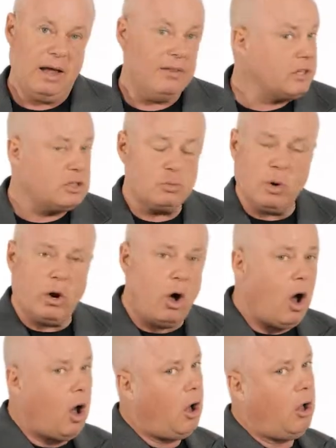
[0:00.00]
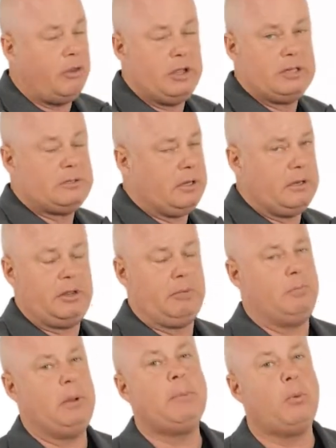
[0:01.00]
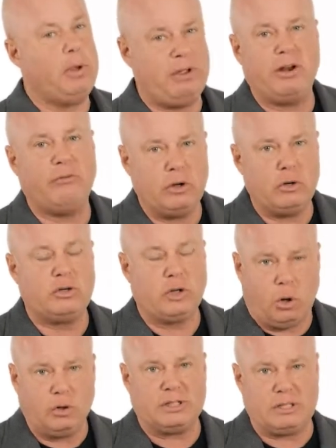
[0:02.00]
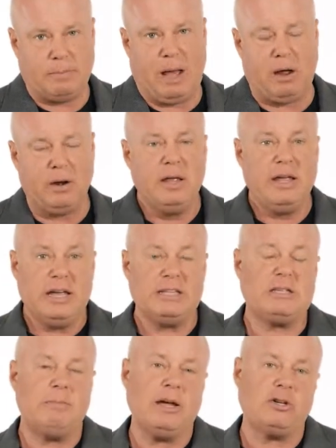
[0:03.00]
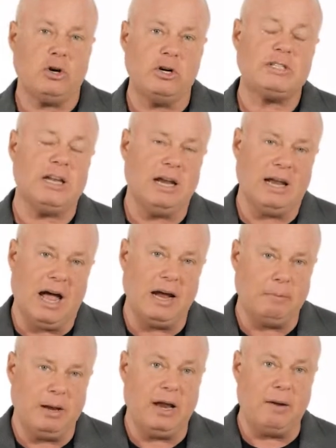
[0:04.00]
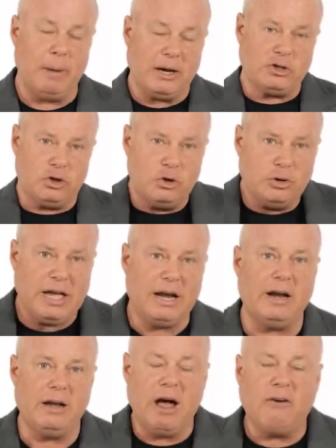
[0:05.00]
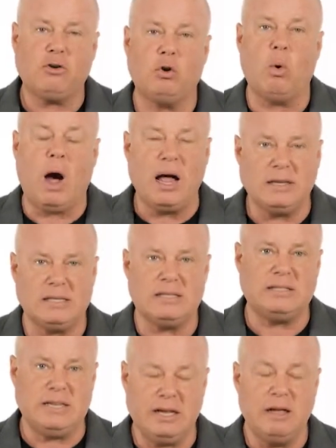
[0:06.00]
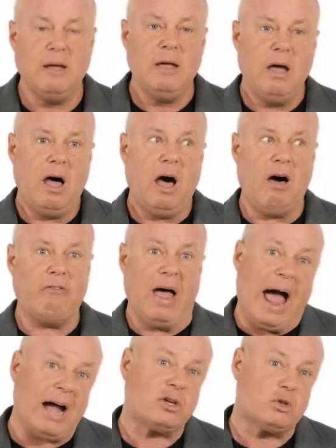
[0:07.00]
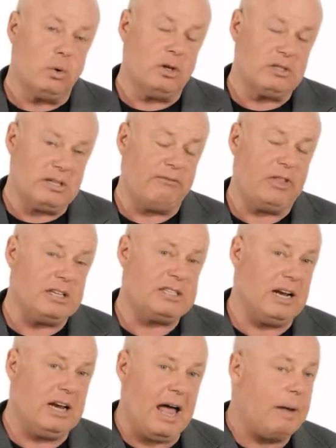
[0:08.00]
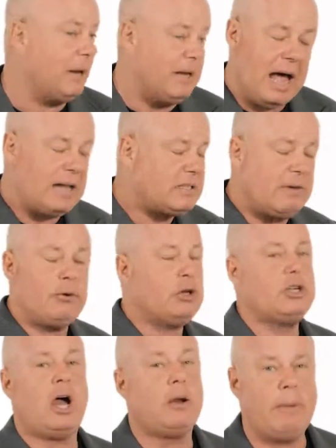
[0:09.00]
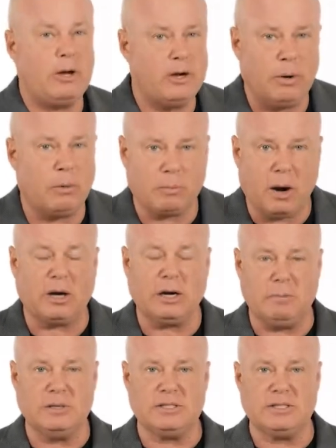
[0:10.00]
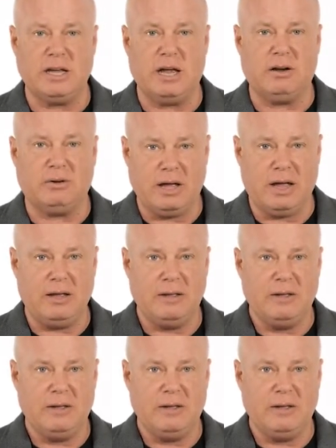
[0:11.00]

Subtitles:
And this is what all the people we interviewed told us about, is to make sure it's in alignment and make sure you get enough quantity of actual stuff that's in alignment, not stuff where you're talking about your network marketing business yet, okay?